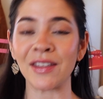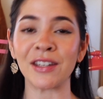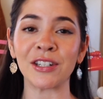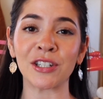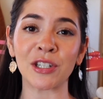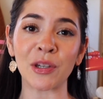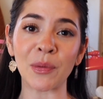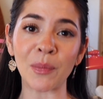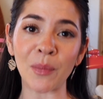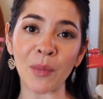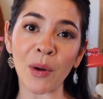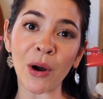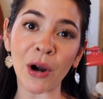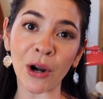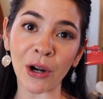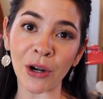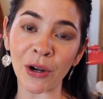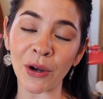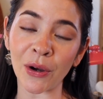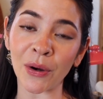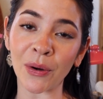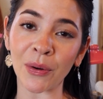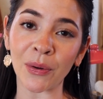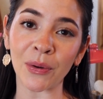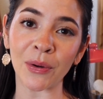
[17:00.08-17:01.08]
then
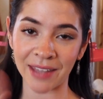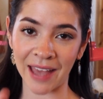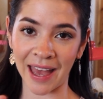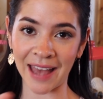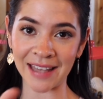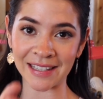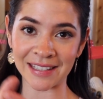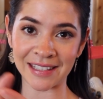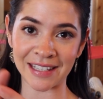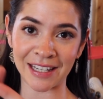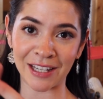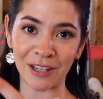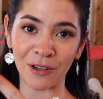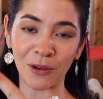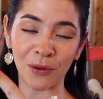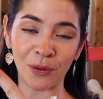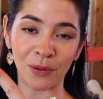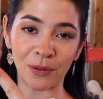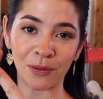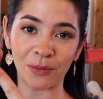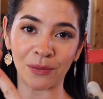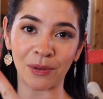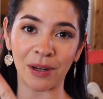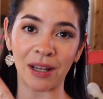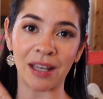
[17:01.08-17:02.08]
tomorrow casting
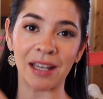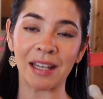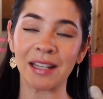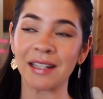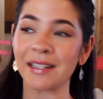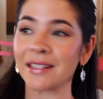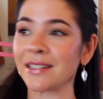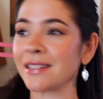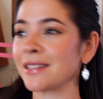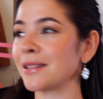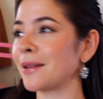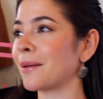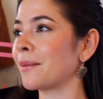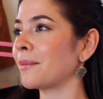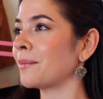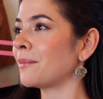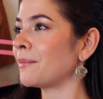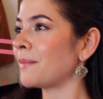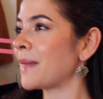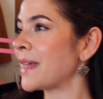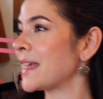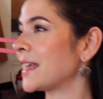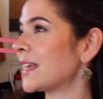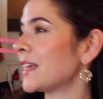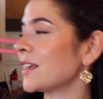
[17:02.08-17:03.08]
gold rings,
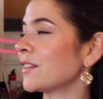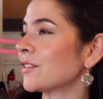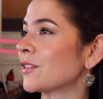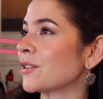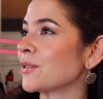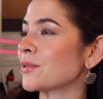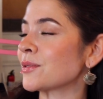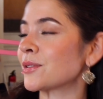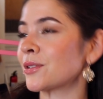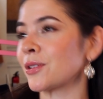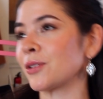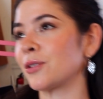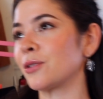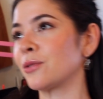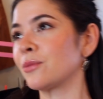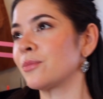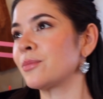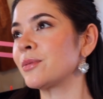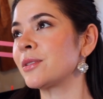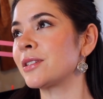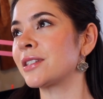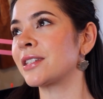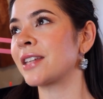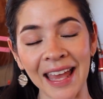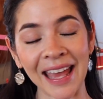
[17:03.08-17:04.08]
making those
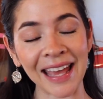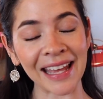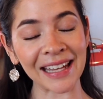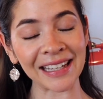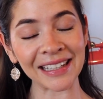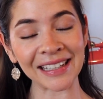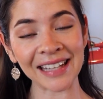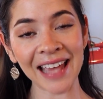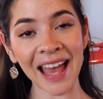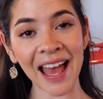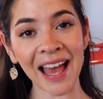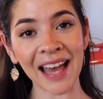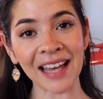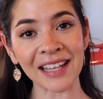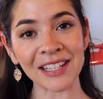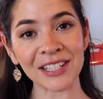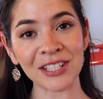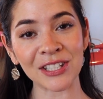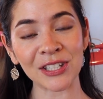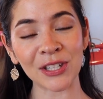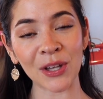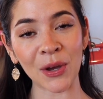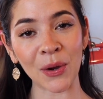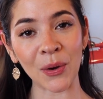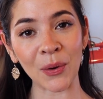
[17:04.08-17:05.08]
hoops, and yeah,
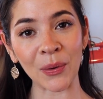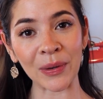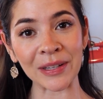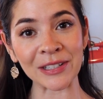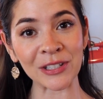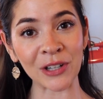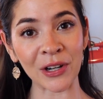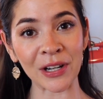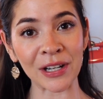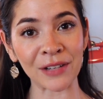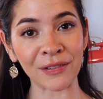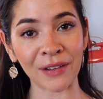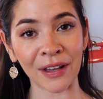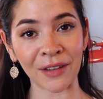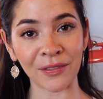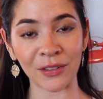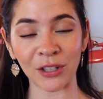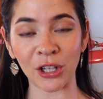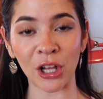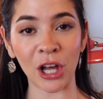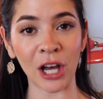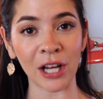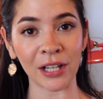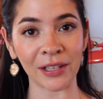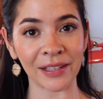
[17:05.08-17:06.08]
so it's already 5
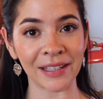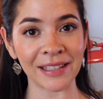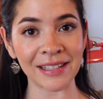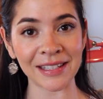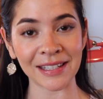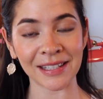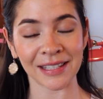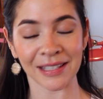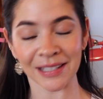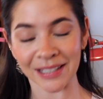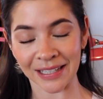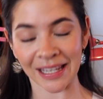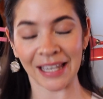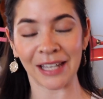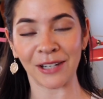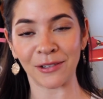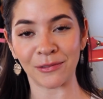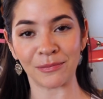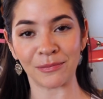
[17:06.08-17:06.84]
o'clock. Let's get